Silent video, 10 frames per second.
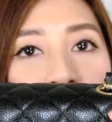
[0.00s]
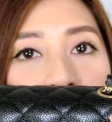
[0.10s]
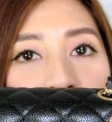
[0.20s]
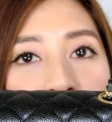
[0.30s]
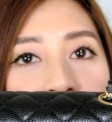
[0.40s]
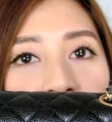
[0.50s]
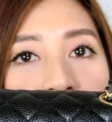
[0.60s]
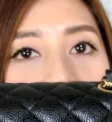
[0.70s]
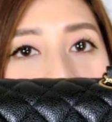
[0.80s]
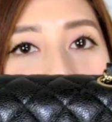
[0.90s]
you
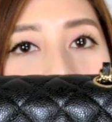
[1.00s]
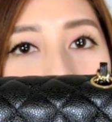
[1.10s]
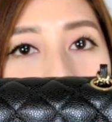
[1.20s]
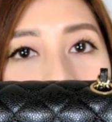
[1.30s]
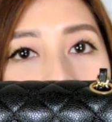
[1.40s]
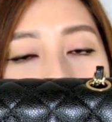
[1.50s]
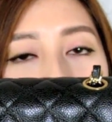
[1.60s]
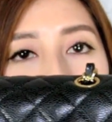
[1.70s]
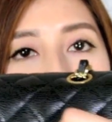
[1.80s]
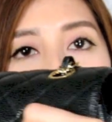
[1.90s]
cannot close the
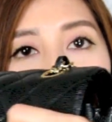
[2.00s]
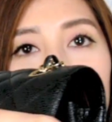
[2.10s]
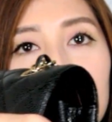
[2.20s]
flap